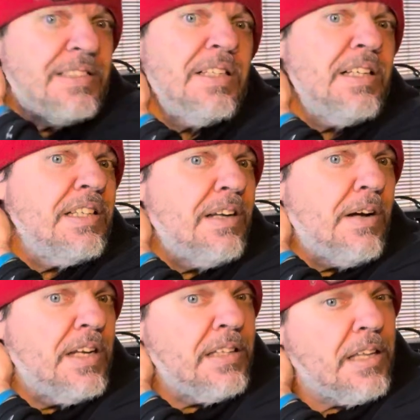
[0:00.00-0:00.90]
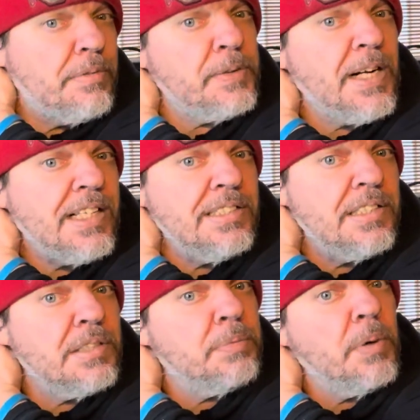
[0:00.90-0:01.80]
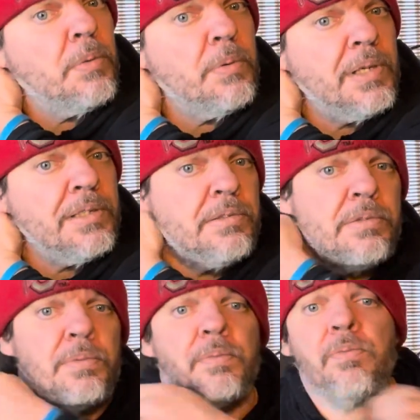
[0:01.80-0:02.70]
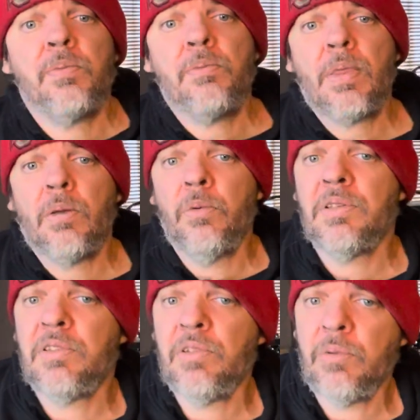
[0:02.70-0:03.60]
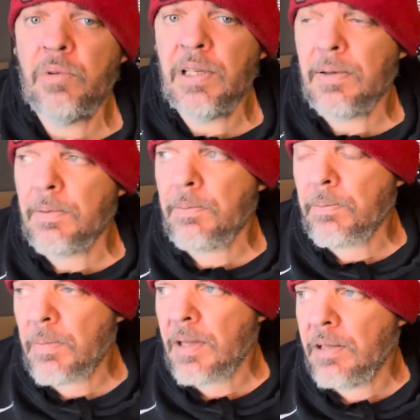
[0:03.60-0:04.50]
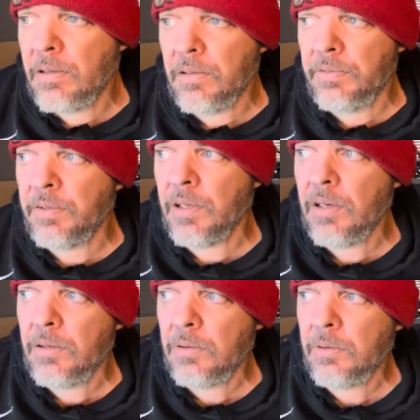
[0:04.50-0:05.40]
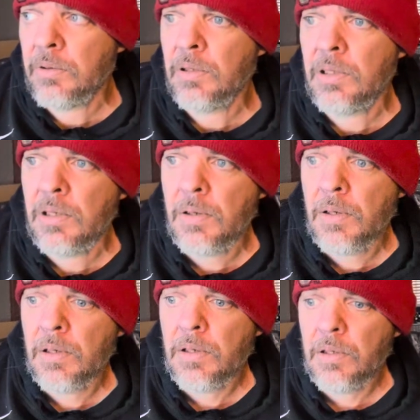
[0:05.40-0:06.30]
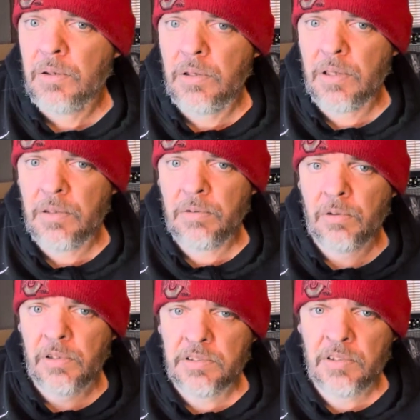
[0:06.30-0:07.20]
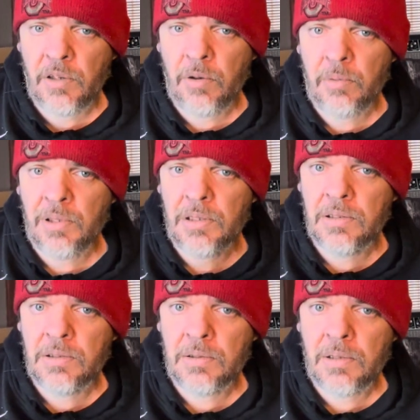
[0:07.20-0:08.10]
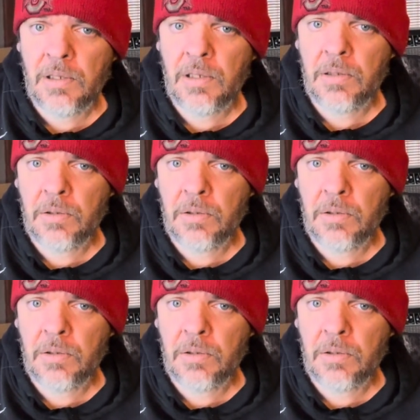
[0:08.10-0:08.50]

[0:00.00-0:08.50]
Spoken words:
You know, and it takes practice, but once you get into the flow, it starts snowballing, and